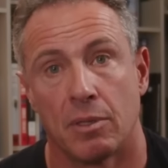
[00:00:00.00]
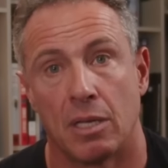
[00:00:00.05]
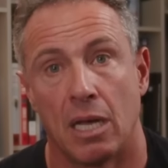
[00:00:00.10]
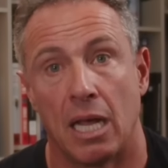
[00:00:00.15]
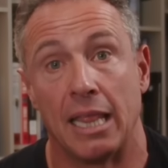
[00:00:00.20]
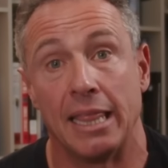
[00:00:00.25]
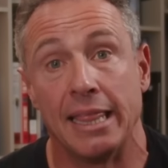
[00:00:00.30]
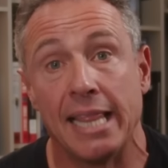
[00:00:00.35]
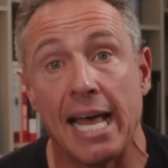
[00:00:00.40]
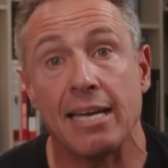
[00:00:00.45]

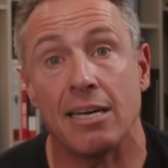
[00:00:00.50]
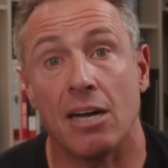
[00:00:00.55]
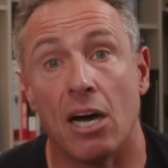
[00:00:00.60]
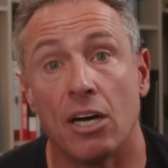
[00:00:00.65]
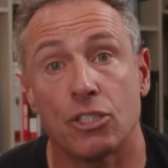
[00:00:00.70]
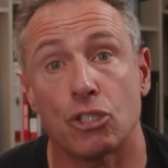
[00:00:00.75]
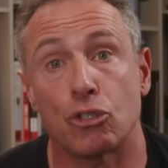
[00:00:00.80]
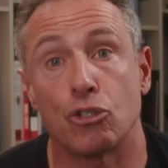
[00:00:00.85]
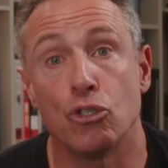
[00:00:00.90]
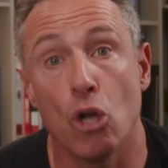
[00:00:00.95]
Let
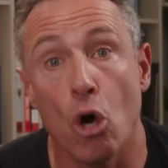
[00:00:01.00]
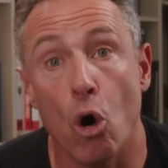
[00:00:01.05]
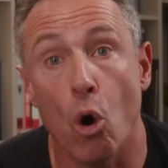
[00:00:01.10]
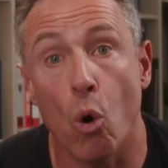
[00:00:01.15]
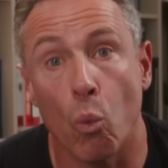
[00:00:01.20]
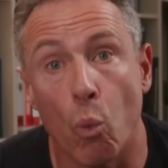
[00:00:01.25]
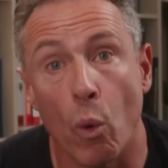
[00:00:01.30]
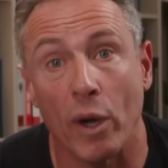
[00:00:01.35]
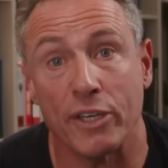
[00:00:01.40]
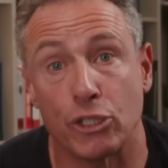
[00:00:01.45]
us know
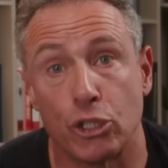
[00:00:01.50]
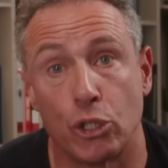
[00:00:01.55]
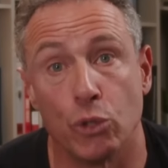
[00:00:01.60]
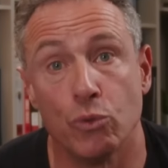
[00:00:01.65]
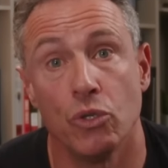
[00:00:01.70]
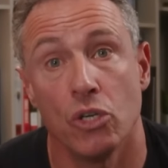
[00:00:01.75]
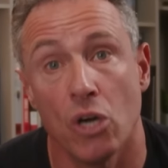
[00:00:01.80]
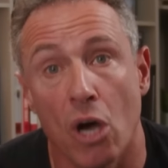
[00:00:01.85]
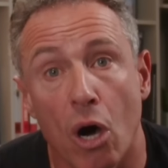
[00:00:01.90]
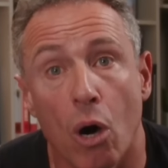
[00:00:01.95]
what you
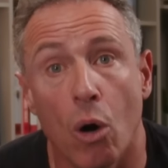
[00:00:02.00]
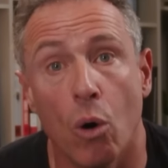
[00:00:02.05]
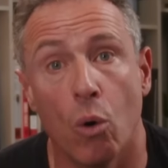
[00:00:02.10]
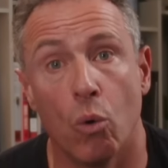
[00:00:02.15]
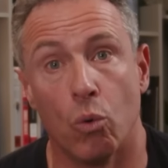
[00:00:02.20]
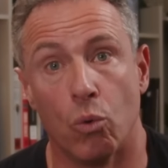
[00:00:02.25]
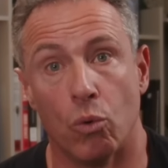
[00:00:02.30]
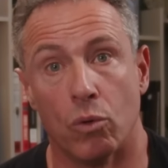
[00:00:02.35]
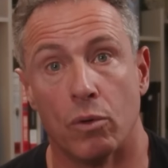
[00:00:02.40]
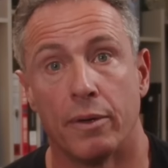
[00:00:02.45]

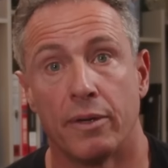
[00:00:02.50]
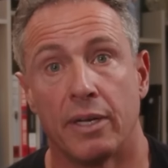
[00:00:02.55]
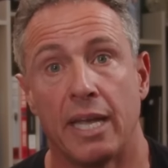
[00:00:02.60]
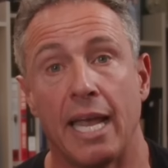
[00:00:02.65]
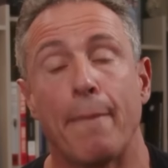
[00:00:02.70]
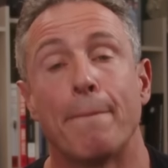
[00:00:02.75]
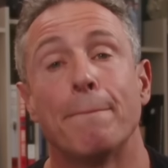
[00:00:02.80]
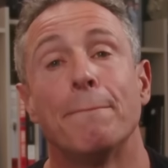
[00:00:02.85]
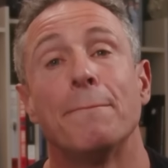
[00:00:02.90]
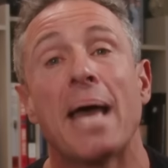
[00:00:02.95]
know.
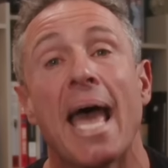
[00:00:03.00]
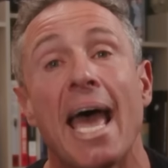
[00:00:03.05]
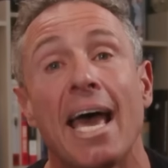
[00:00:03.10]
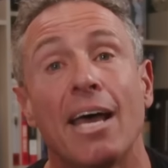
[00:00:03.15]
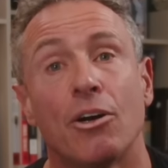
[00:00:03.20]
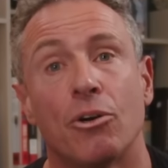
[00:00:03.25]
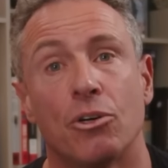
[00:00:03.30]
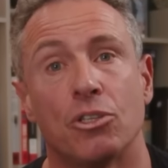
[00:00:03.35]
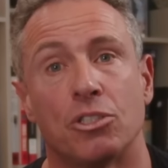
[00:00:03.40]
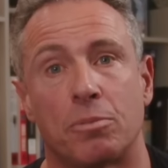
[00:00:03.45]
It
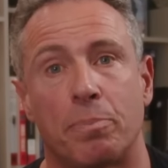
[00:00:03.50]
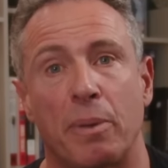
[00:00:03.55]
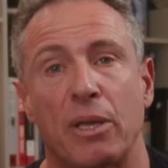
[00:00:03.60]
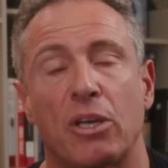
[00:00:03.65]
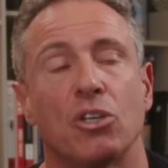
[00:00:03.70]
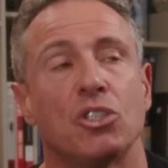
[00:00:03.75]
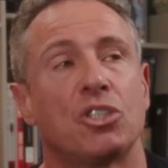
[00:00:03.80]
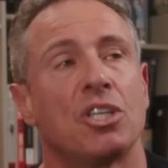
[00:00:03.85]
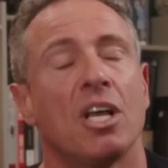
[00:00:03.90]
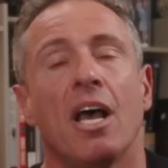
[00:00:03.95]
matters
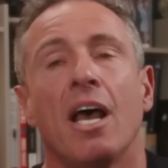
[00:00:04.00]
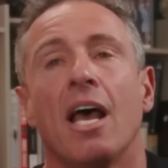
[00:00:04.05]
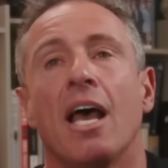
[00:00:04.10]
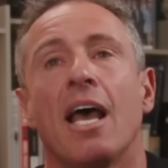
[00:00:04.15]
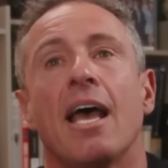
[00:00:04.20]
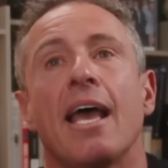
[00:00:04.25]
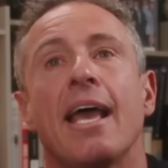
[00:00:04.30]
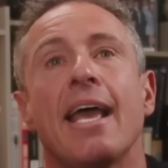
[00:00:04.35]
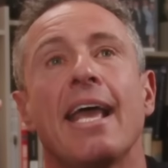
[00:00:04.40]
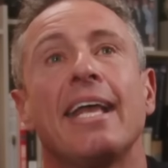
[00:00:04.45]
because
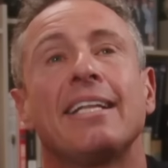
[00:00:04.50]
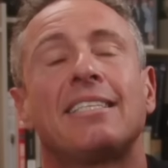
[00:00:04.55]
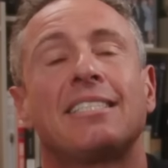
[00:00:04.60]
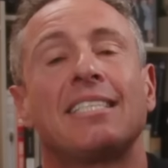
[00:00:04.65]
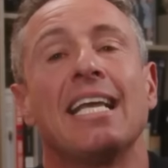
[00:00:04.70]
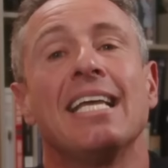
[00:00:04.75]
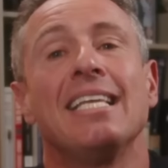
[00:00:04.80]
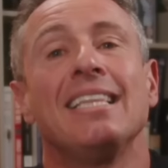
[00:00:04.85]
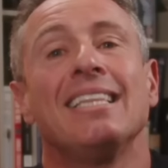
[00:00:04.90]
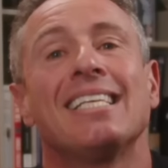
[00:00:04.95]
it's
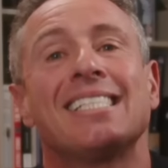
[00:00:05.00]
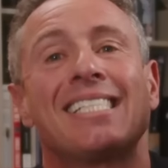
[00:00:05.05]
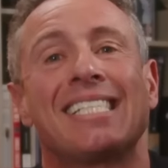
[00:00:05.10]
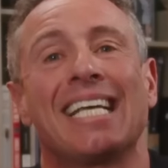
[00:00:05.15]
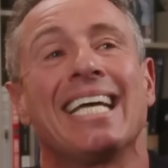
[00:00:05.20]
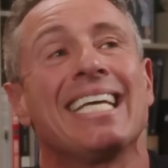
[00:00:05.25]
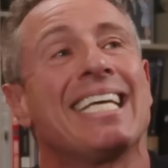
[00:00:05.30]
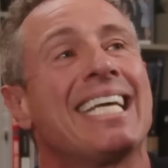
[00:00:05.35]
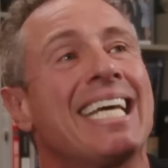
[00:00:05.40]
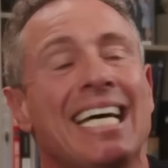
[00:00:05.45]
in the
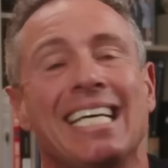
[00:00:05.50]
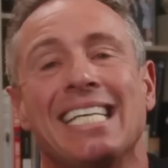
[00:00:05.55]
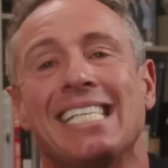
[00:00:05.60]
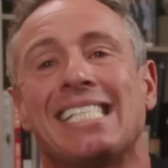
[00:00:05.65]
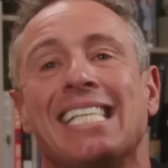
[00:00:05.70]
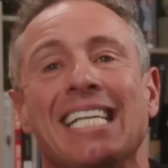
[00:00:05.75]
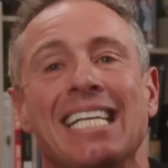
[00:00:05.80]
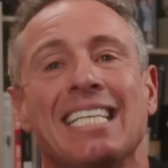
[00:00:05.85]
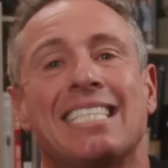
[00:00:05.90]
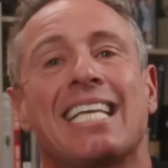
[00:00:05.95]

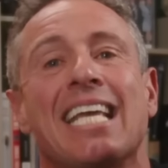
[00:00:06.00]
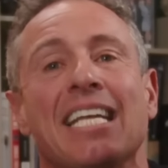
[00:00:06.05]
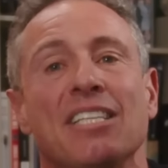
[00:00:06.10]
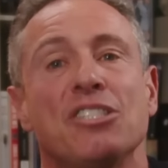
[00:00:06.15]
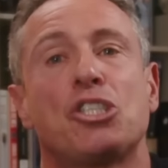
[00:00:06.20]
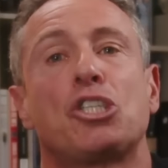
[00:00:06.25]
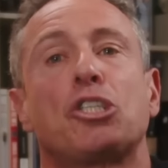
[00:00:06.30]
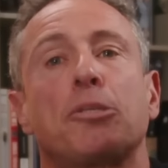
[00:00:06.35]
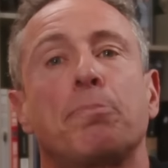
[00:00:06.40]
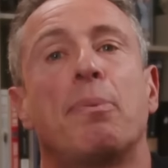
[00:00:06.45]
zeitgeist and it's getting
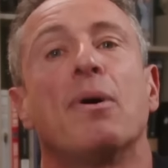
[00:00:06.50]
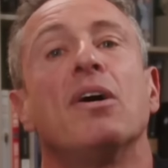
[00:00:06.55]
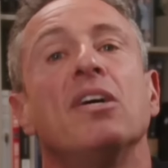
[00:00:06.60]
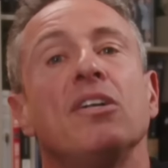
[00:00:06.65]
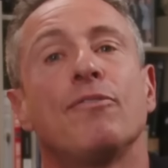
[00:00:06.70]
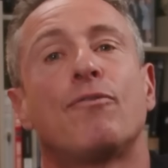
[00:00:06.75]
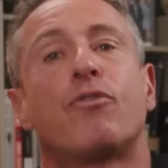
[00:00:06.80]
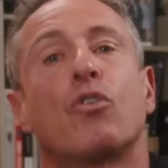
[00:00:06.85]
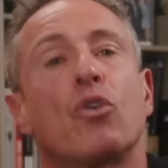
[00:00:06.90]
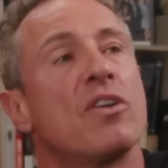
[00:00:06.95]

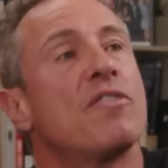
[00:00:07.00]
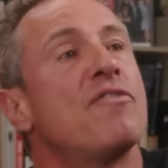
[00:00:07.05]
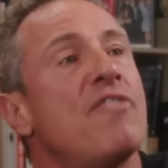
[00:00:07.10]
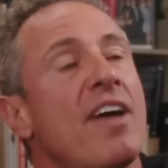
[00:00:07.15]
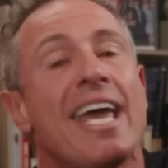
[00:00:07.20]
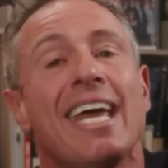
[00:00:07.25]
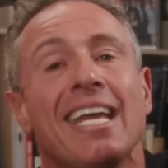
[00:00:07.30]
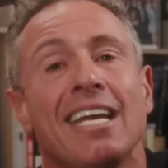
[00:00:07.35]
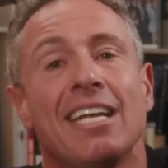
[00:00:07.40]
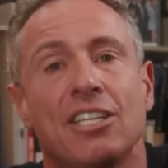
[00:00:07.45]
spun for
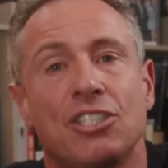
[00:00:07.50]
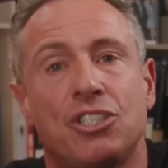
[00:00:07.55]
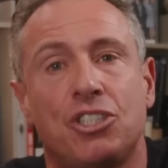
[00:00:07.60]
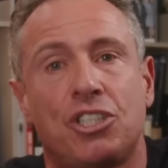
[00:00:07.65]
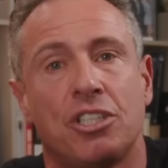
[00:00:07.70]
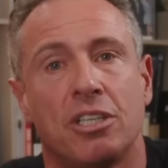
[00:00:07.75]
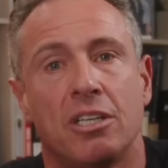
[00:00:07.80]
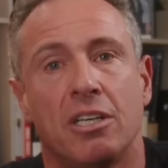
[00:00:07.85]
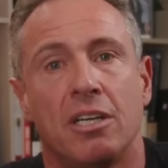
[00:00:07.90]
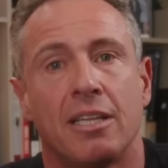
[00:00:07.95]

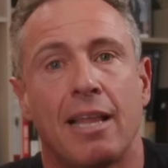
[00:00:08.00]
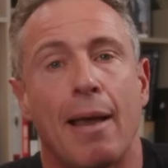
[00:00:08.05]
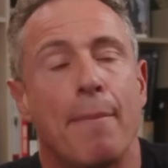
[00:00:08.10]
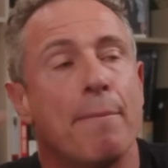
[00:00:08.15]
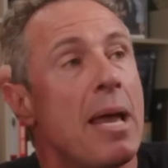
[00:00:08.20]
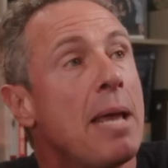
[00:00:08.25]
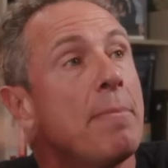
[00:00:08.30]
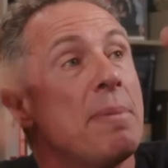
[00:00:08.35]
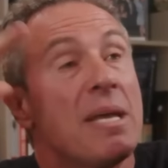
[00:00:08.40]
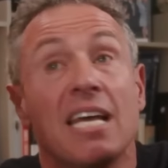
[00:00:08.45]
advantage that
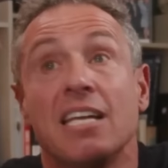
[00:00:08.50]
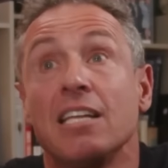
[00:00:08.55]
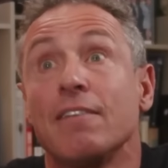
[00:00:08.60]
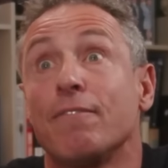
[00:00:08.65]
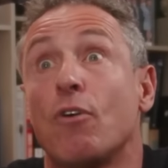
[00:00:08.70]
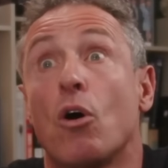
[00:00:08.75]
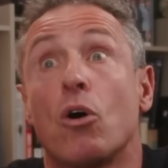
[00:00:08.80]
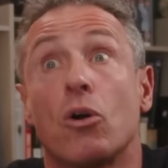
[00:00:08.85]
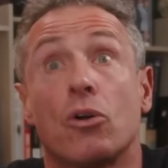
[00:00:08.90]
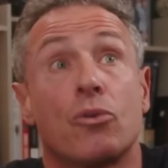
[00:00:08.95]
may be getting
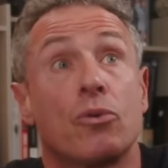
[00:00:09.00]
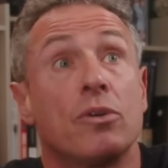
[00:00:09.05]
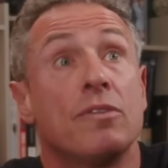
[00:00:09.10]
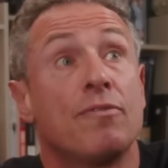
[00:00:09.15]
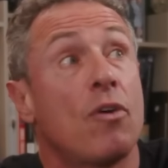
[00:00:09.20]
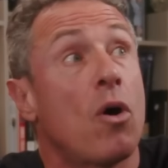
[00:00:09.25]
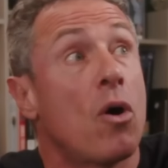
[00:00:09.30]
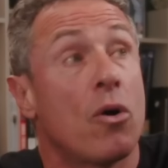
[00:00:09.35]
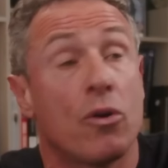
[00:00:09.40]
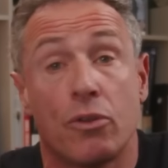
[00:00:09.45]
farther and
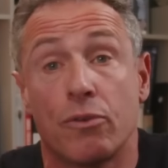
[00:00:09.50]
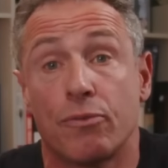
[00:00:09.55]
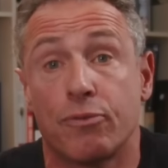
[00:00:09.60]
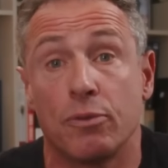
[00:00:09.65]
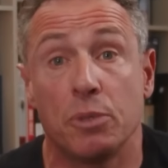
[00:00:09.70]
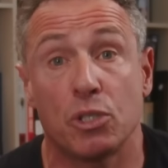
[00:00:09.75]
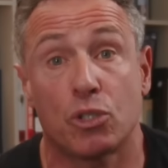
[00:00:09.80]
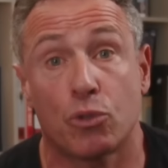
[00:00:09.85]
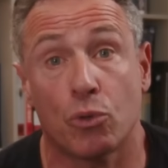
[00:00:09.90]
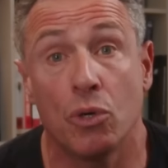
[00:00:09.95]
farther from
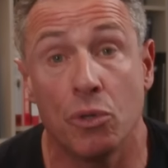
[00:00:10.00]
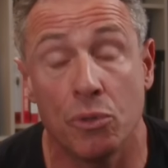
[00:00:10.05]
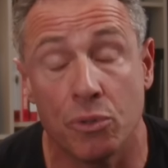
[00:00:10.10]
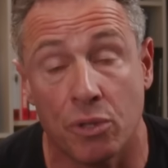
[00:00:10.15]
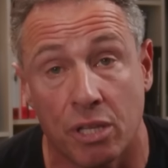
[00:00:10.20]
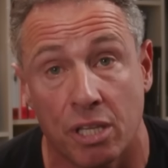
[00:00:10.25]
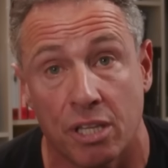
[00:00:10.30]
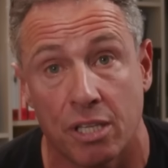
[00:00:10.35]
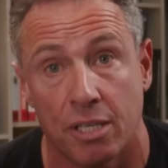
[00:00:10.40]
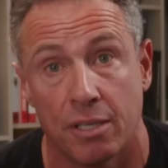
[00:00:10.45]
the truth.